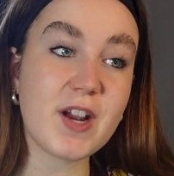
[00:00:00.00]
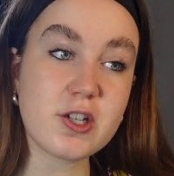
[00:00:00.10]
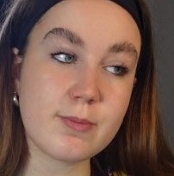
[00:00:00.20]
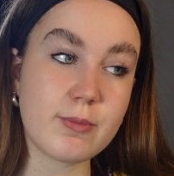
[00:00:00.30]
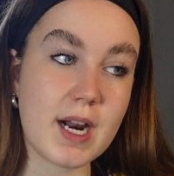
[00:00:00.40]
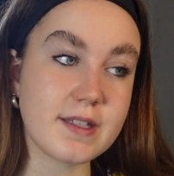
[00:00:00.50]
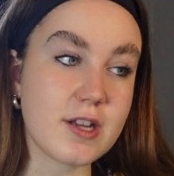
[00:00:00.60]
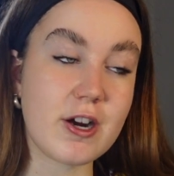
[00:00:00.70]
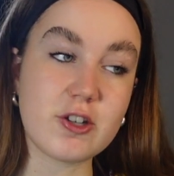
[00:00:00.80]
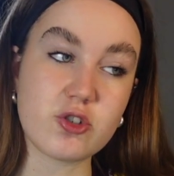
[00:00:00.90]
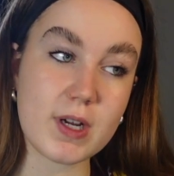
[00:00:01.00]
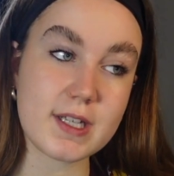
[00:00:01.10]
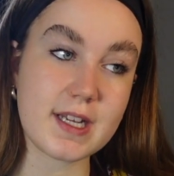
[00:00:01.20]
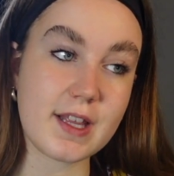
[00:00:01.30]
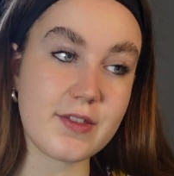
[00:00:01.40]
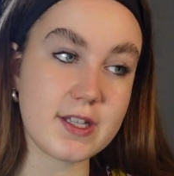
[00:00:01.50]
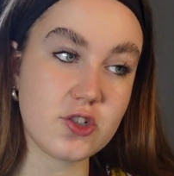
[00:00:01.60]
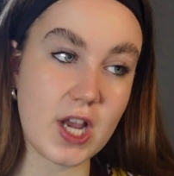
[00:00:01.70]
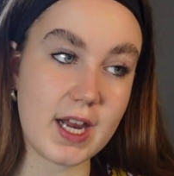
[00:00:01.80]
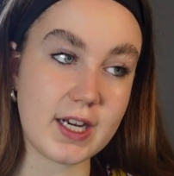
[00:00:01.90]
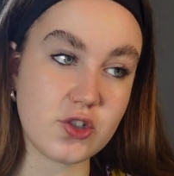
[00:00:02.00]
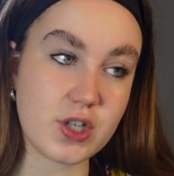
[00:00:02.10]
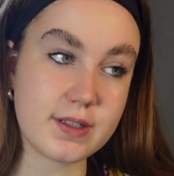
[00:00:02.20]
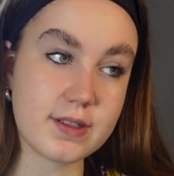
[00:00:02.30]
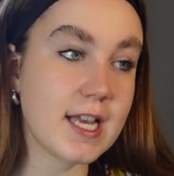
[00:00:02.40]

fashion brands are addressing these challenges,